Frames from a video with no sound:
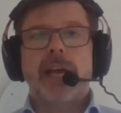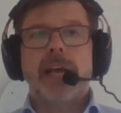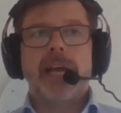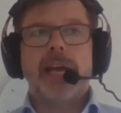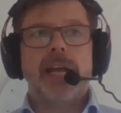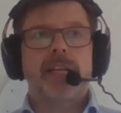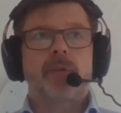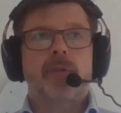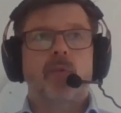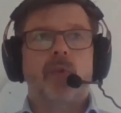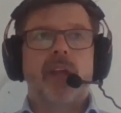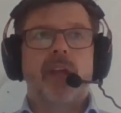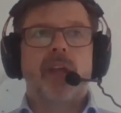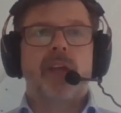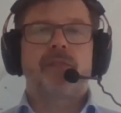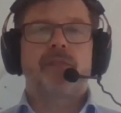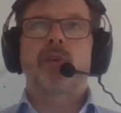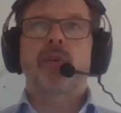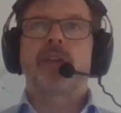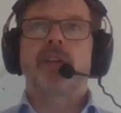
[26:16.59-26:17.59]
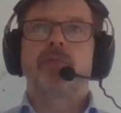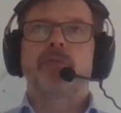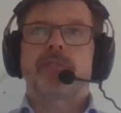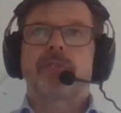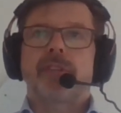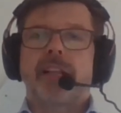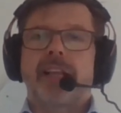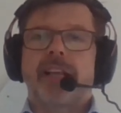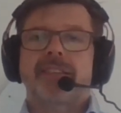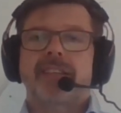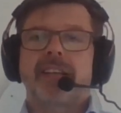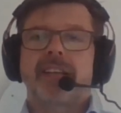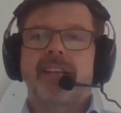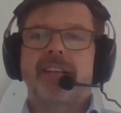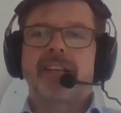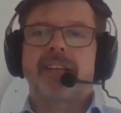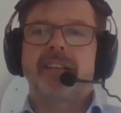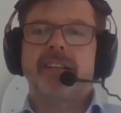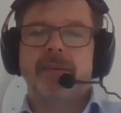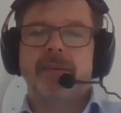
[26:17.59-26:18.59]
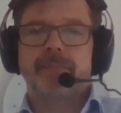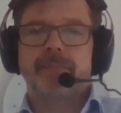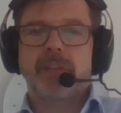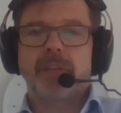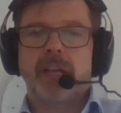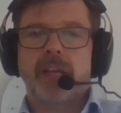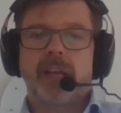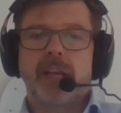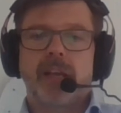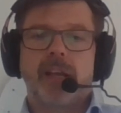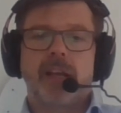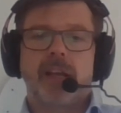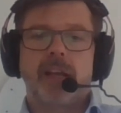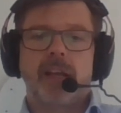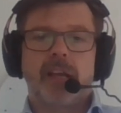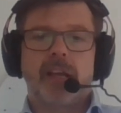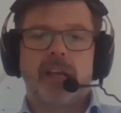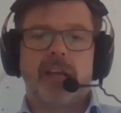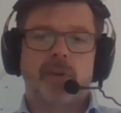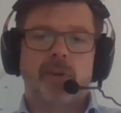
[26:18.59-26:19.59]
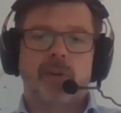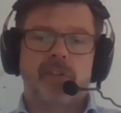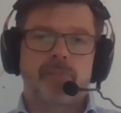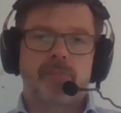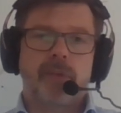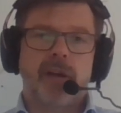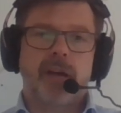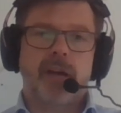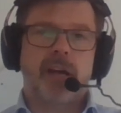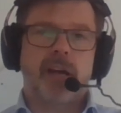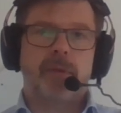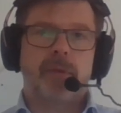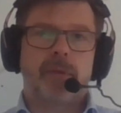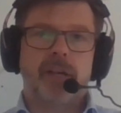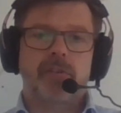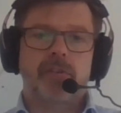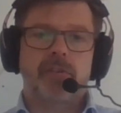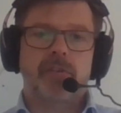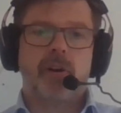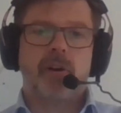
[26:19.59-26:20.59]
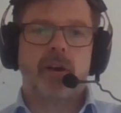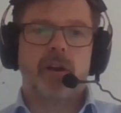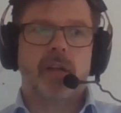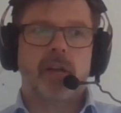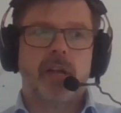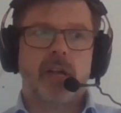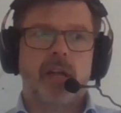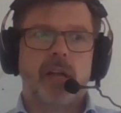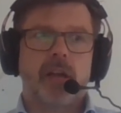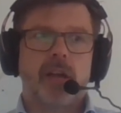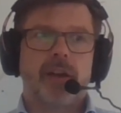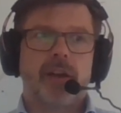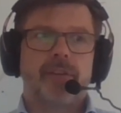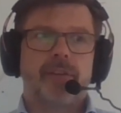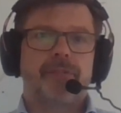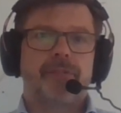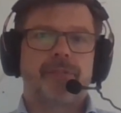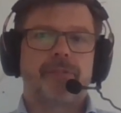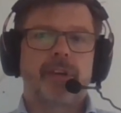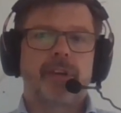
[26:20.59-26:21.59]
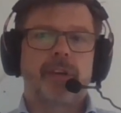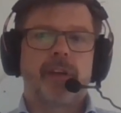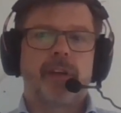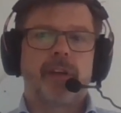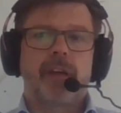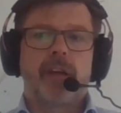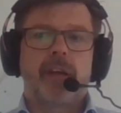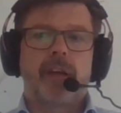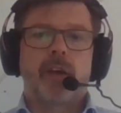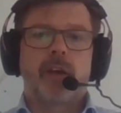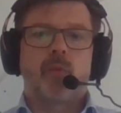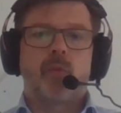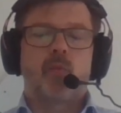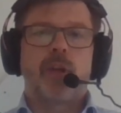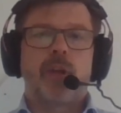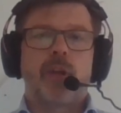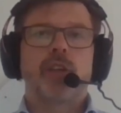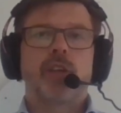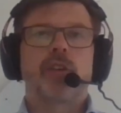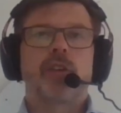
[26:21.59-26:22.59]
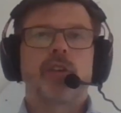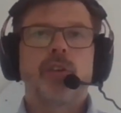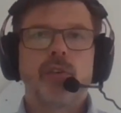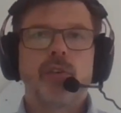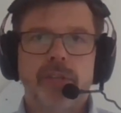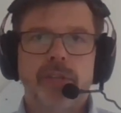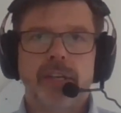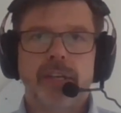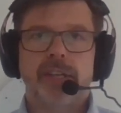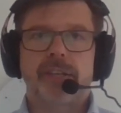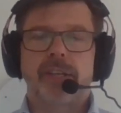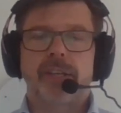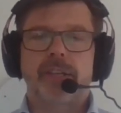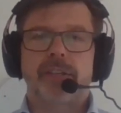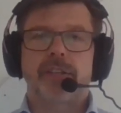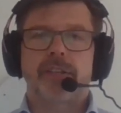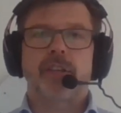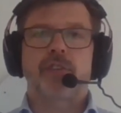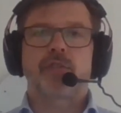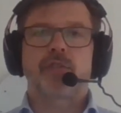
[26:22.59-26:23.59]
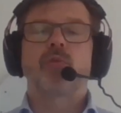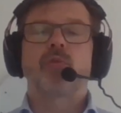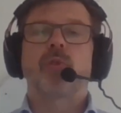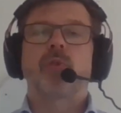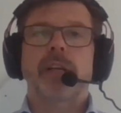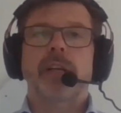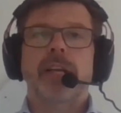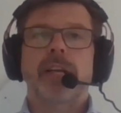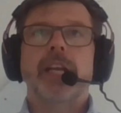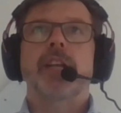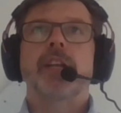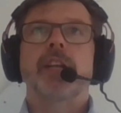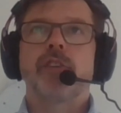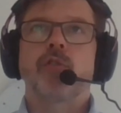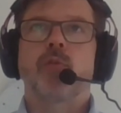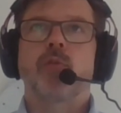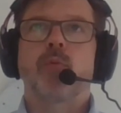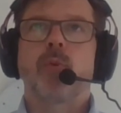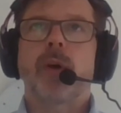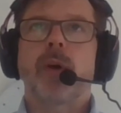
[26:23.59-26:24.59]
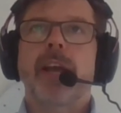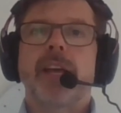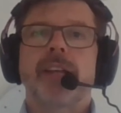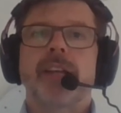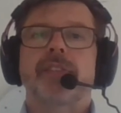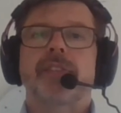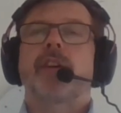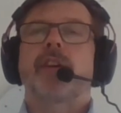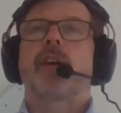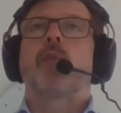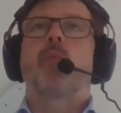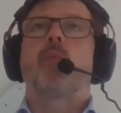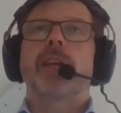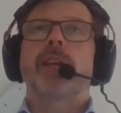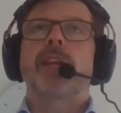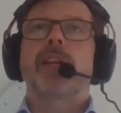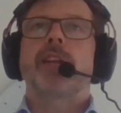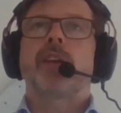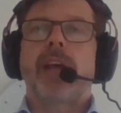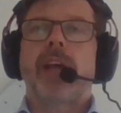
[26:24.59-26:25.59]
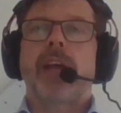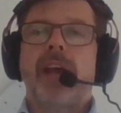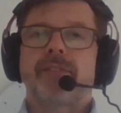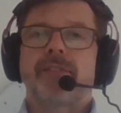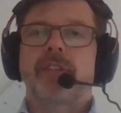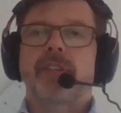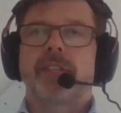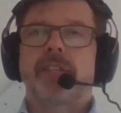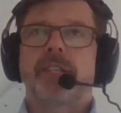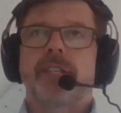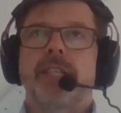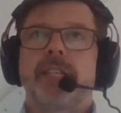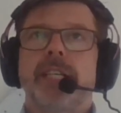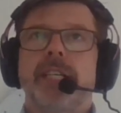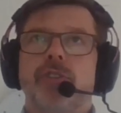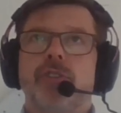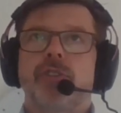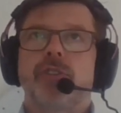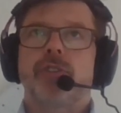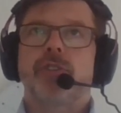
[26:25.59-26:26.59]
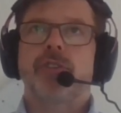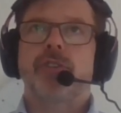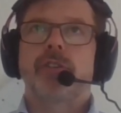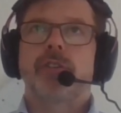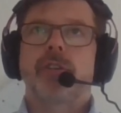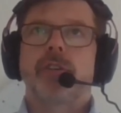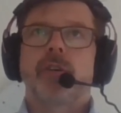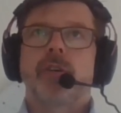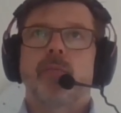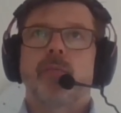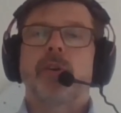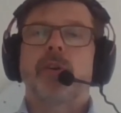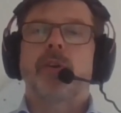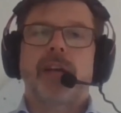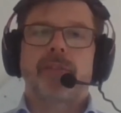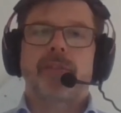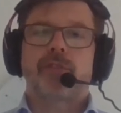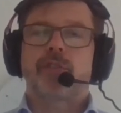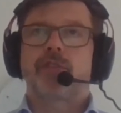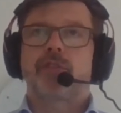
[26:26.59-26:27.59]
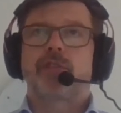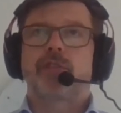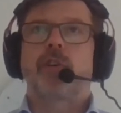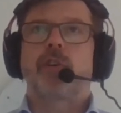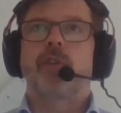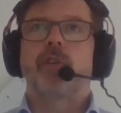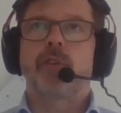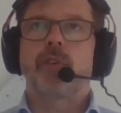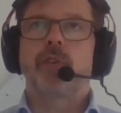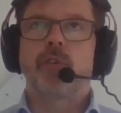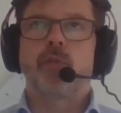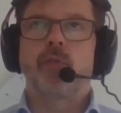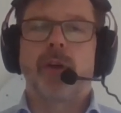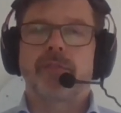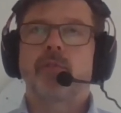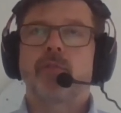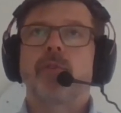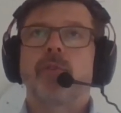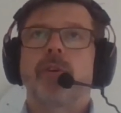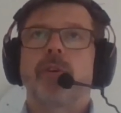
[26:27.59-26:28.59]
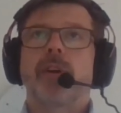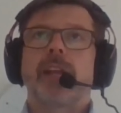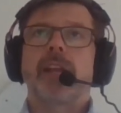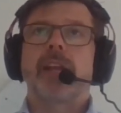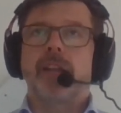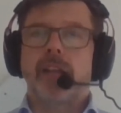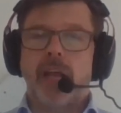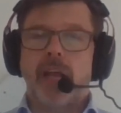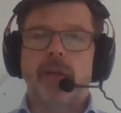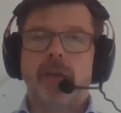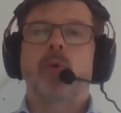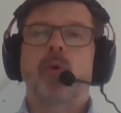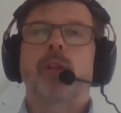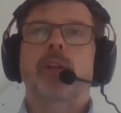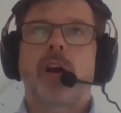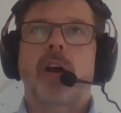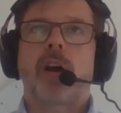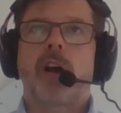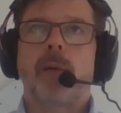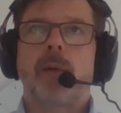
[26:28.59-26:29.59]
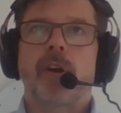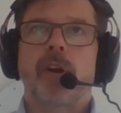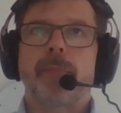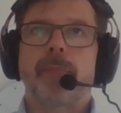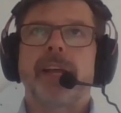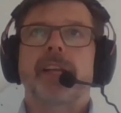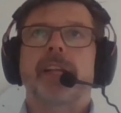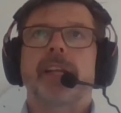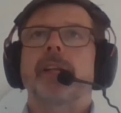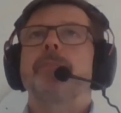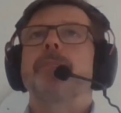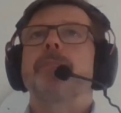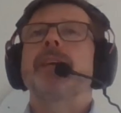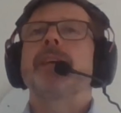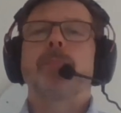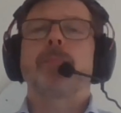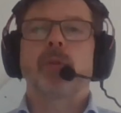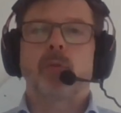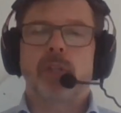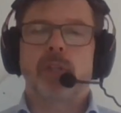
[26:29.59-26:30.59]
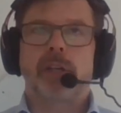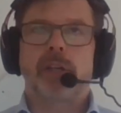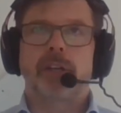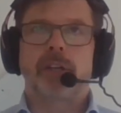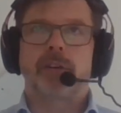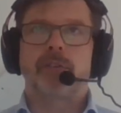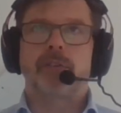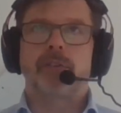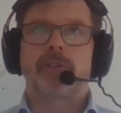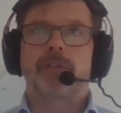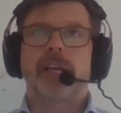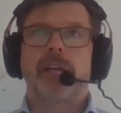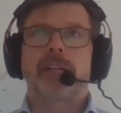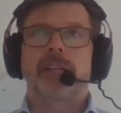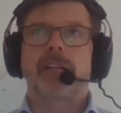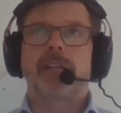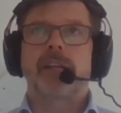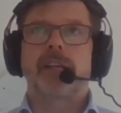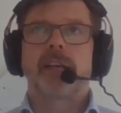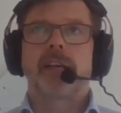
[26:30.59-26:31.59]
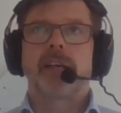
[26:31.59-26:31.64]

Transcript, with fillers: And if we use, like I said, as part of my, my talk, if we use an existing tool in new ways, we don't have to teach. We don't have to show new ways of doing it. It, it will come automatically. People will understand it,